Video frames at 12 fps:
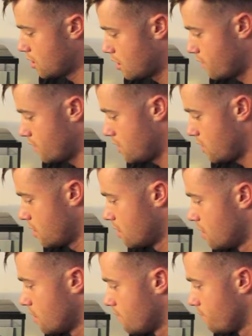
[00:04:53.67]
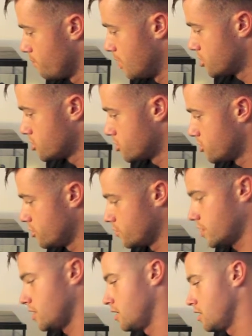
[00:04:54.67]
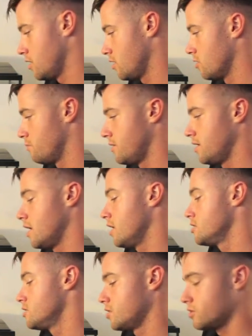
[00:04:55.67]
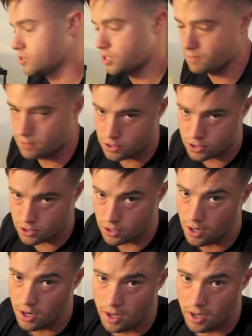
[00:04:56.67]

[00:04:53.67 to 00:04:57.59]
And then make sure you're getting your pH and your temperature